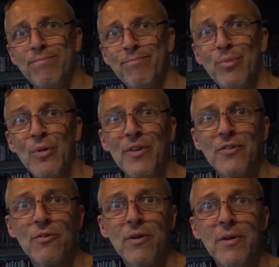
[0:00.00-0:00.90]
putting this
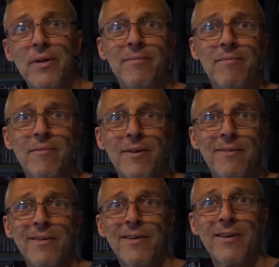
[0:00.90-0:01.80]
on and then
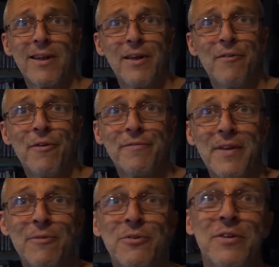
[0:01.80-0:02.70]
clearing off
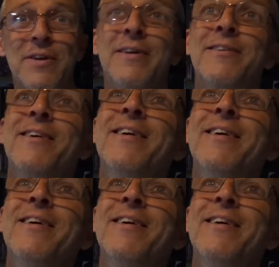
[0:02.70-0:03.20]
downstairs.